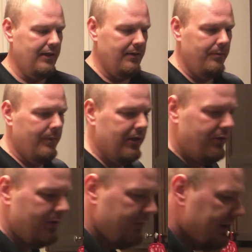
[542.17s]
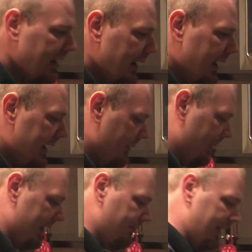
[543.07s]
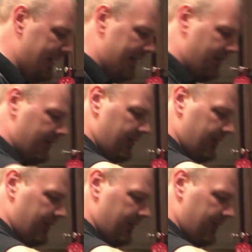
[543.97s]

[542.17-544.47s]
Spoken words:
and mushrooms. Mine right now are